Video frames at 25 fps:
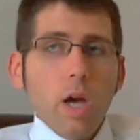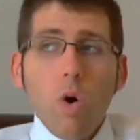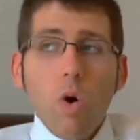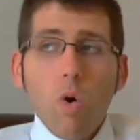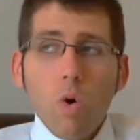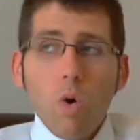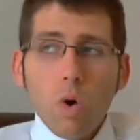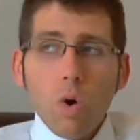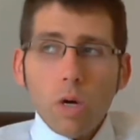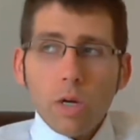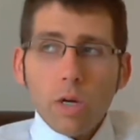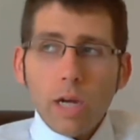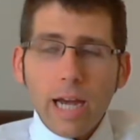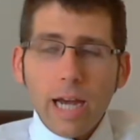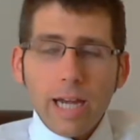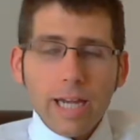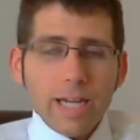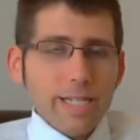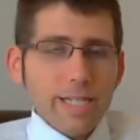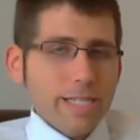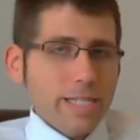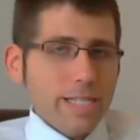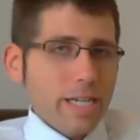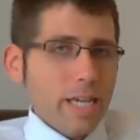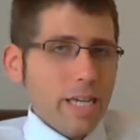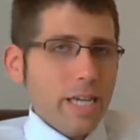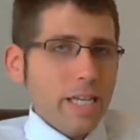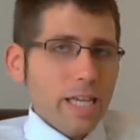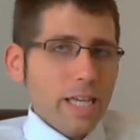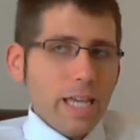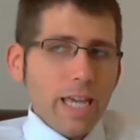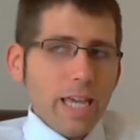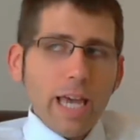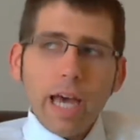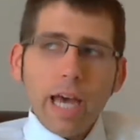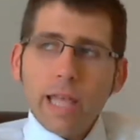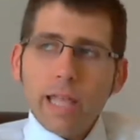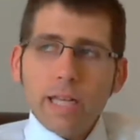Or I could tell you that,
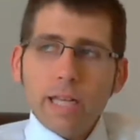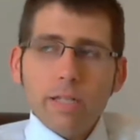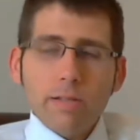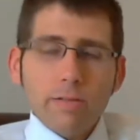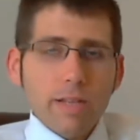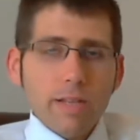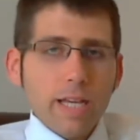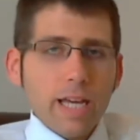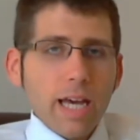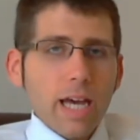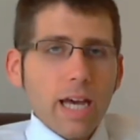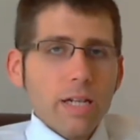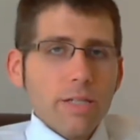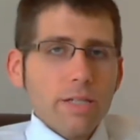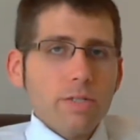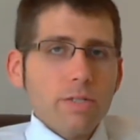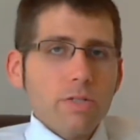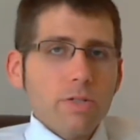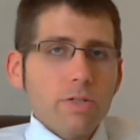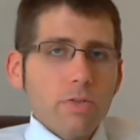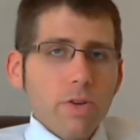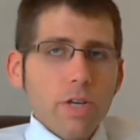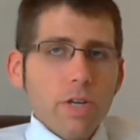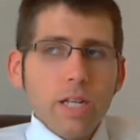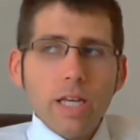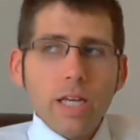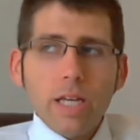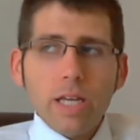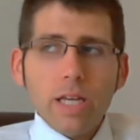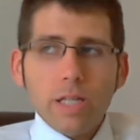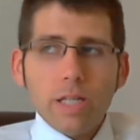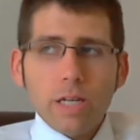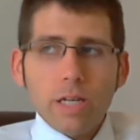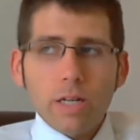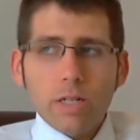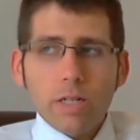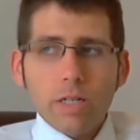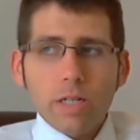yeah, they got a little greedy and
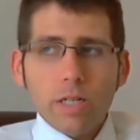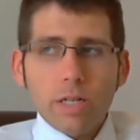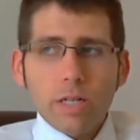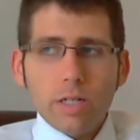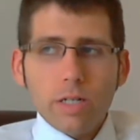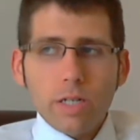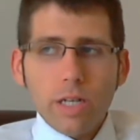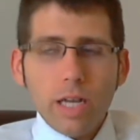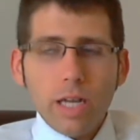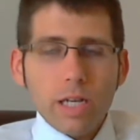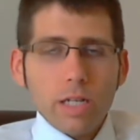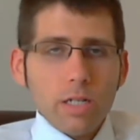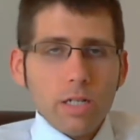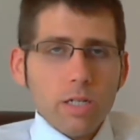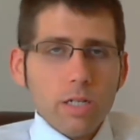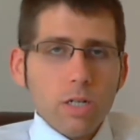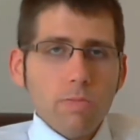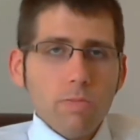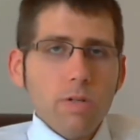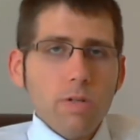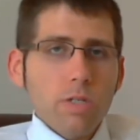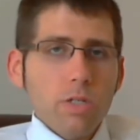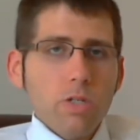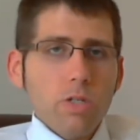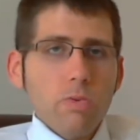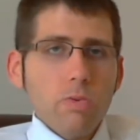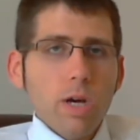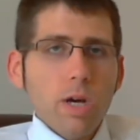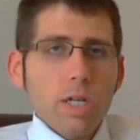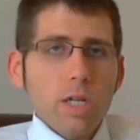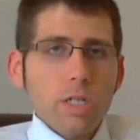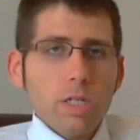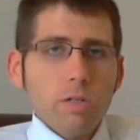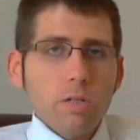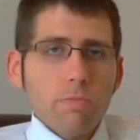they're taking a little bit too much,